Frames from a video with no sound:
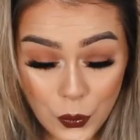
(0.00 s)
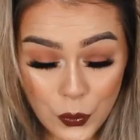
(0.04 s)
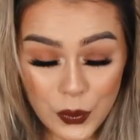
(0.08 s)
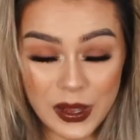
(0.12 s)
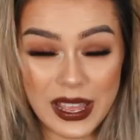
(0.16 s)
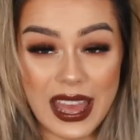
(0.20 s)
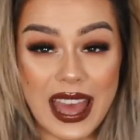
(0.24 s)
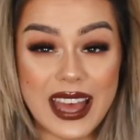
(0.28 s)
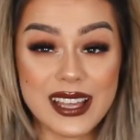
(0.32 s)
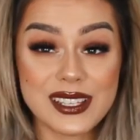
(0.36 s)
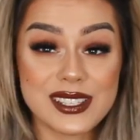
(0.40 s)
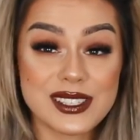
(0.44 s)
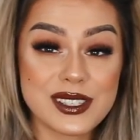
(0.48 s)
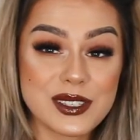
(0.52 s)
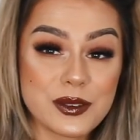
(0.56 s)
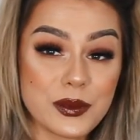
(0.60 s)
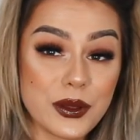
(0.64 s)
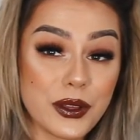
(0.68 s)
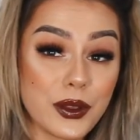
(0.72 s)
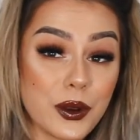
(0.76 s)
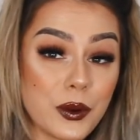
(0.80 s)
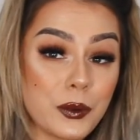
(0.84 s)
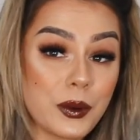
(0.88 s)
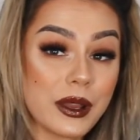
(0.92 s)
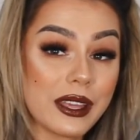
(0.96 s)
Oh yes,
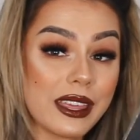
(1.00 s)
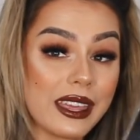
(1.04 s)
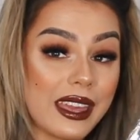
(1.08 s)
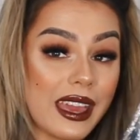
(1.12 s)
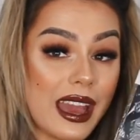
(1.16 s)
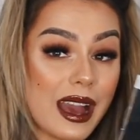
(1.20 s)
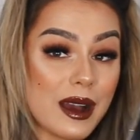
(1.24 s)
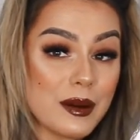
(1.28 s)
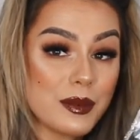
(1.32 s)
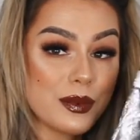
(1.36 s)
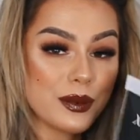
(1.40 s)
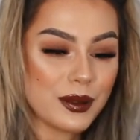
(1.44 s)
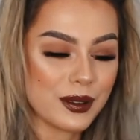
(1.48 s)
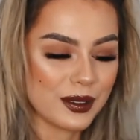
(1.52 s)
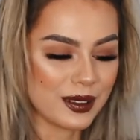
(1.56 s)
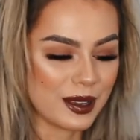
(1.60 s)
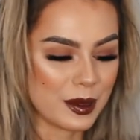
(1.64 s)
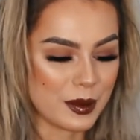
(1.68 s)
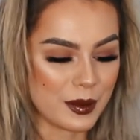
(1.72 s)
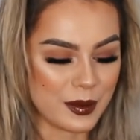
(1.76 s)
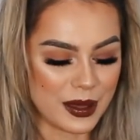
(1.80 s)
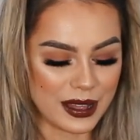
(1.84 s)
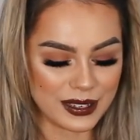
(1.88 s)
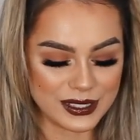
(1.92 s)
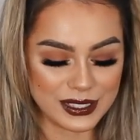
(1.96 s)
we got a wig cap.
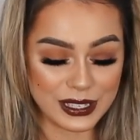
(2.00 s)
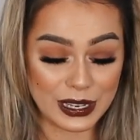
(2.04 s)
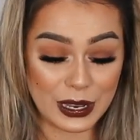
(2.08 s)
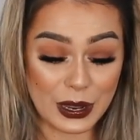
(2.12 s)
I'm about